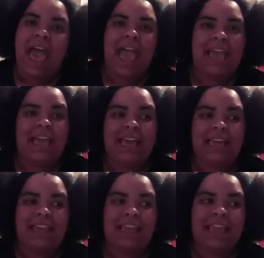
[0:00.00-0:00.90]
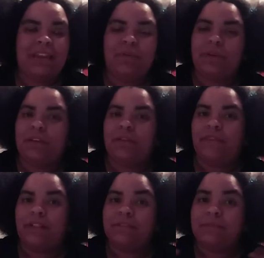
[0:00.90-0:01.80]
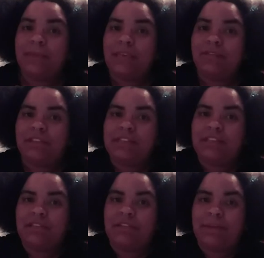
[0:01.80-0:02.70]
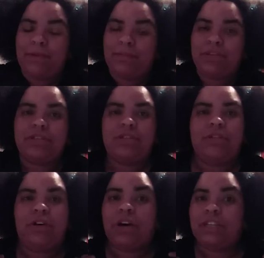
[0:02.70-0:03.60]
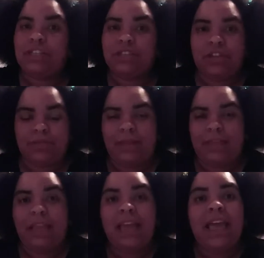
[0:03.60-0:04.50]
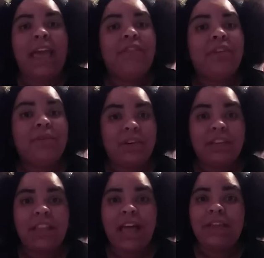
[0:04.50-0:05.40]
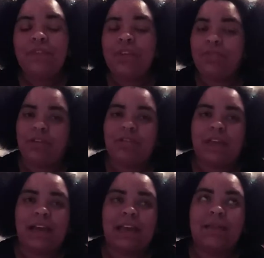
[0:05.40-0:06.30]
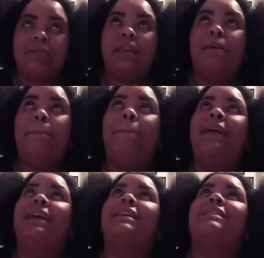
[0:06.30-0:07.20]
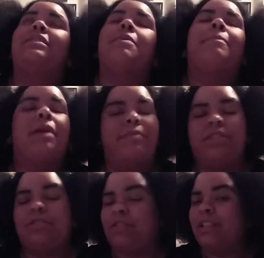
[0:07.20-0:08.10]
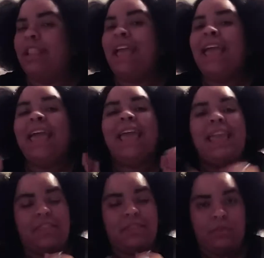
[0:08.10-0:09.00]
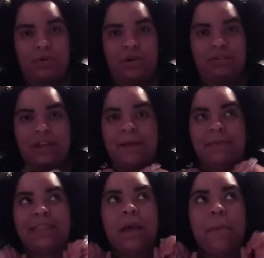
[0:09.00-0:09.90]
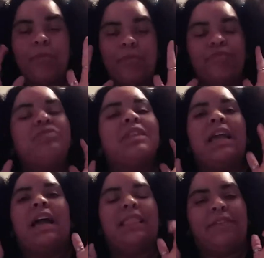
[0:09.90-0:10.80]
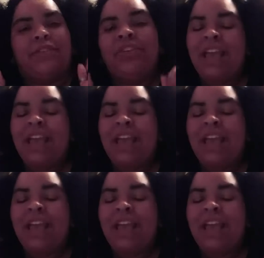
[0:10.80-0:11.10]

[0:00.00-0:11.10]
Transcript: And anyone who follows me on Instagram, my personal, just know me from real life, you know that I am the biggest Mommy's Girl in the world. I mean, I love her.